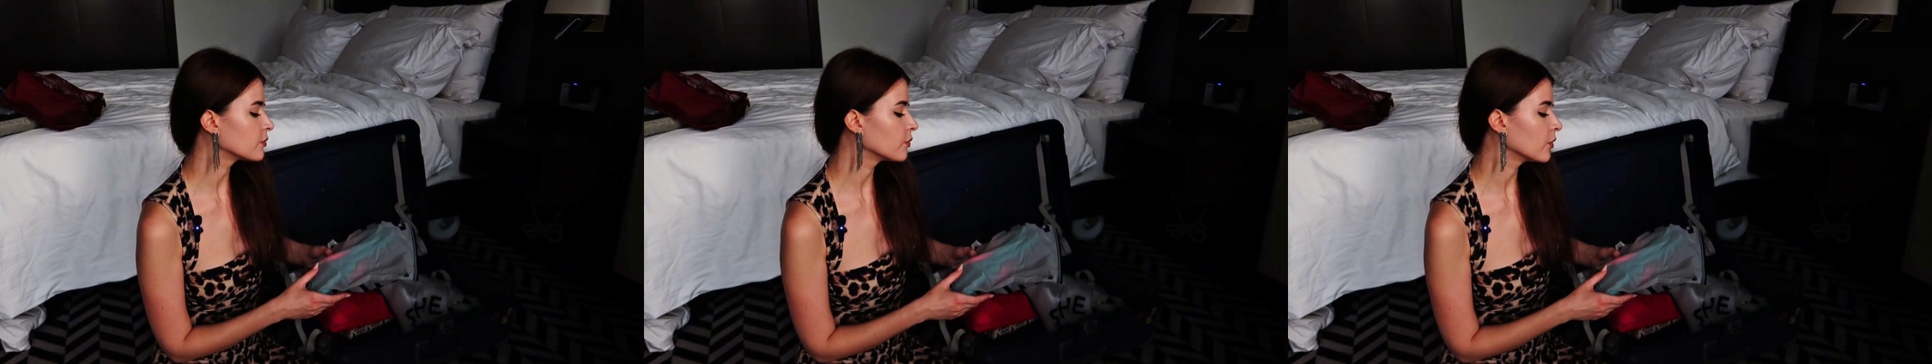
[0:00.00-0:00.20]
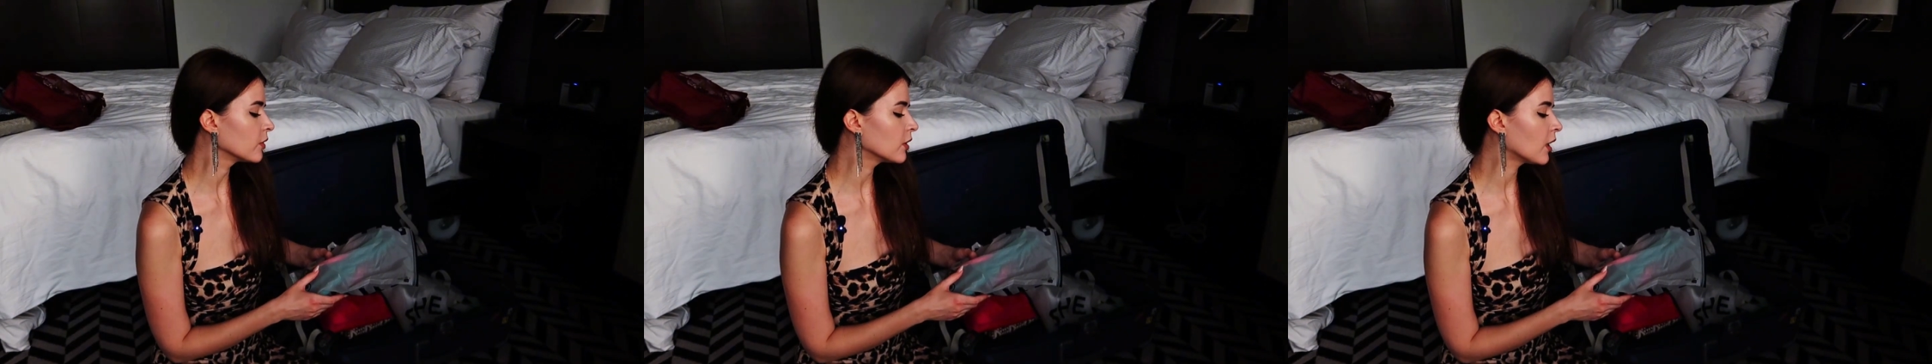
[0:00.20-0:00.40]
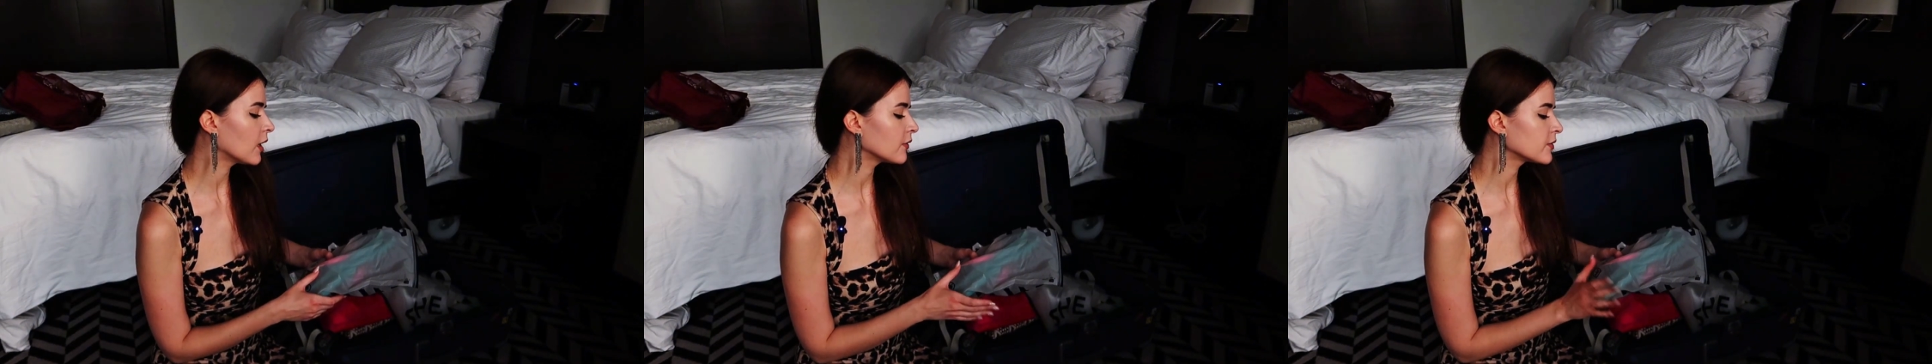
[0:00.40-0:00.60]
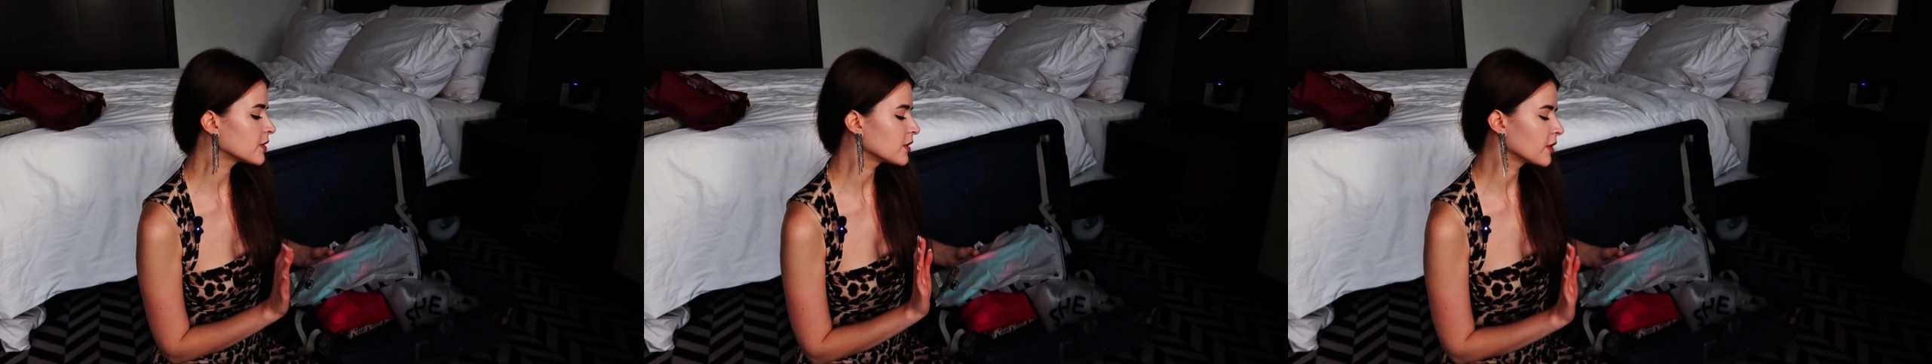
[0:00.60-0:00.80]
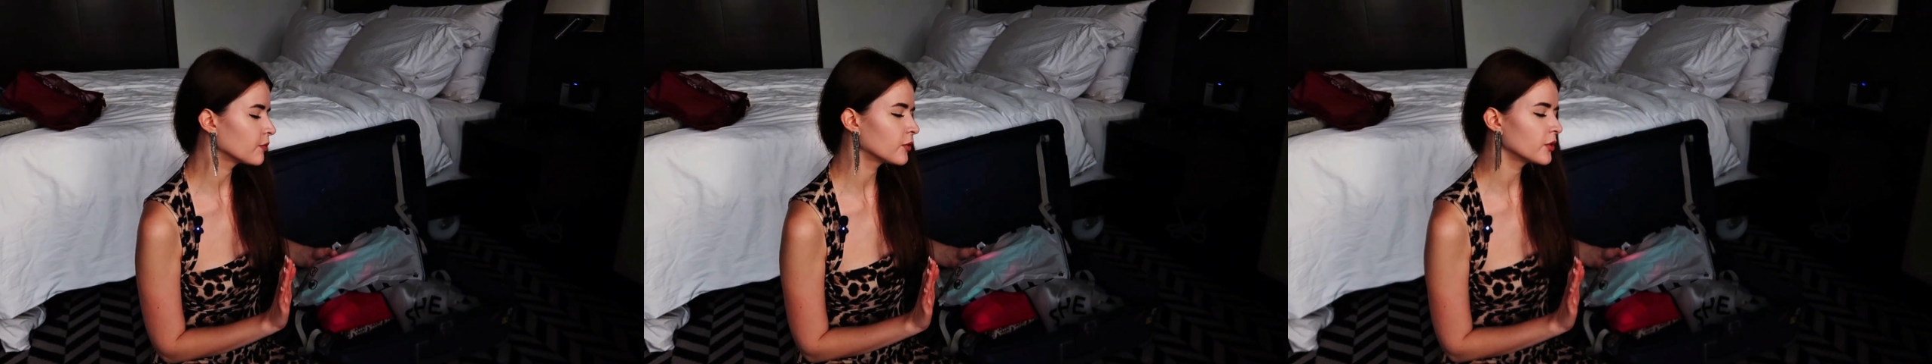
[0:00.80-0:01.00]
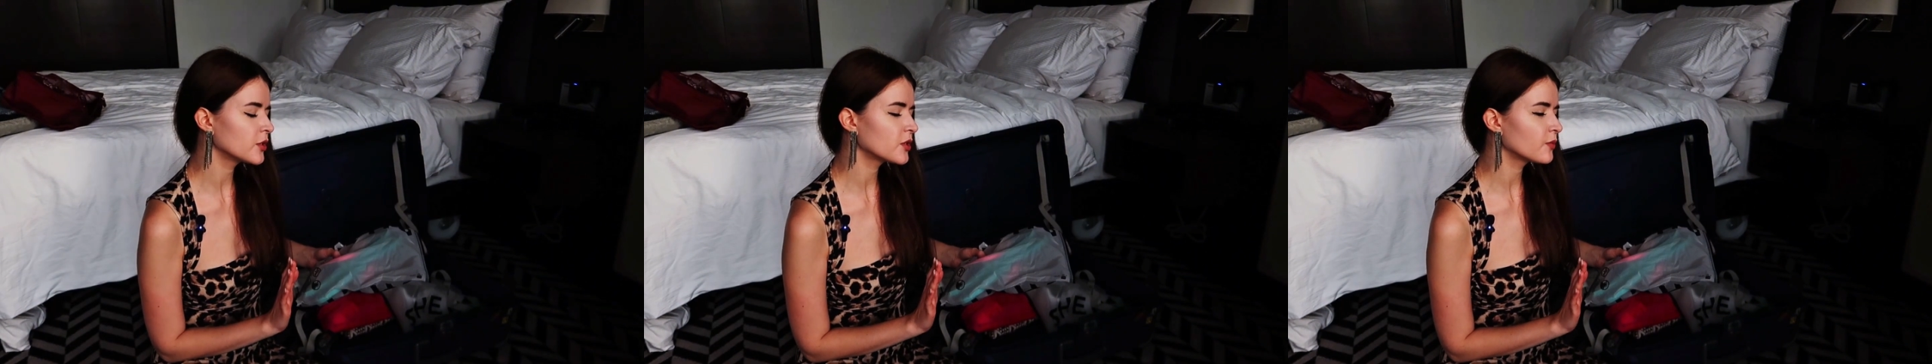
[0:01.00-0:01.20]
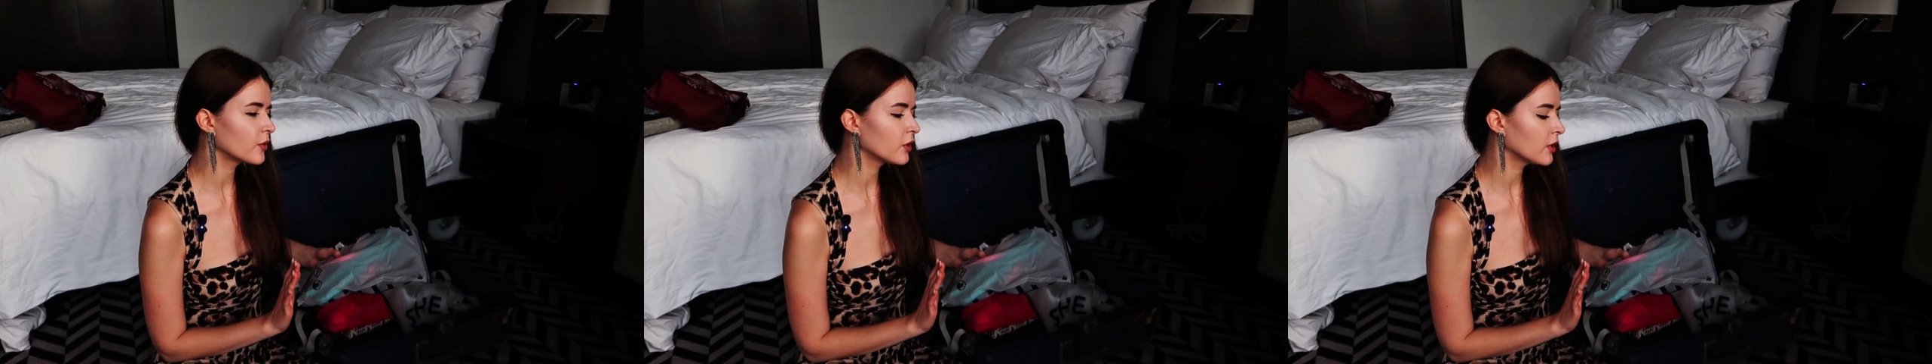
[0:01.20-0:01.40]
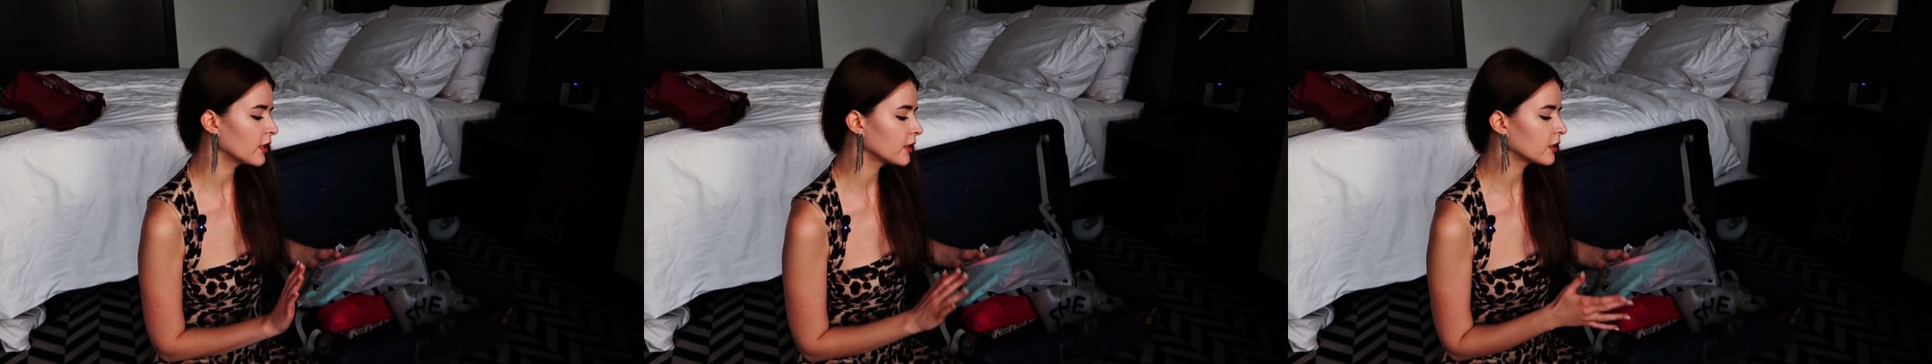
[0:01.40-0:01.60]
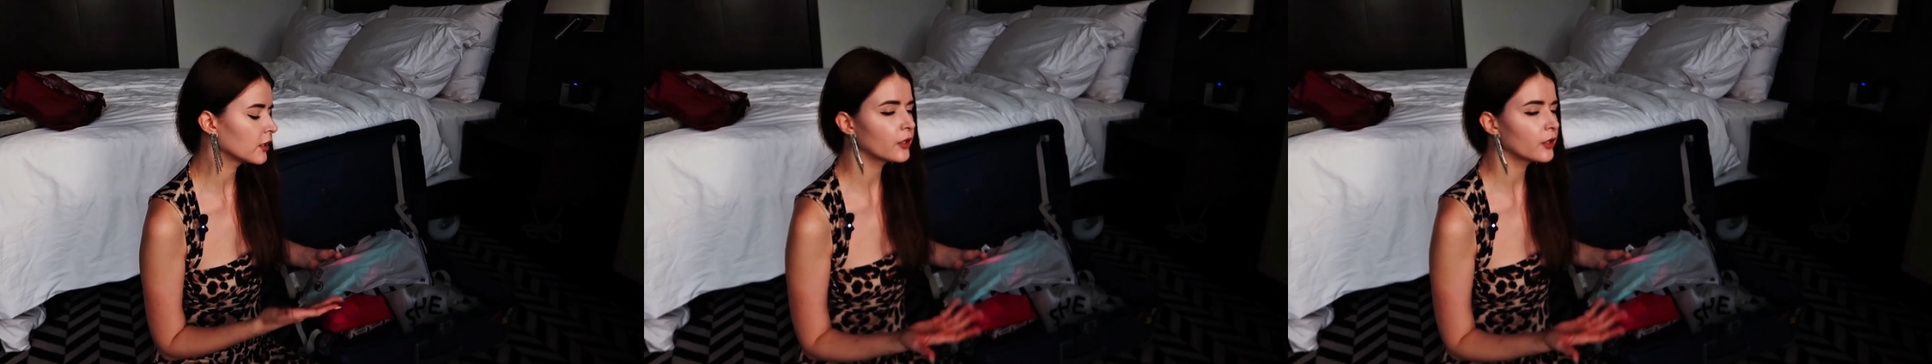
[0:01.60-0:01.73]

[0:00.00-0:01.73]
will have slippers more likely,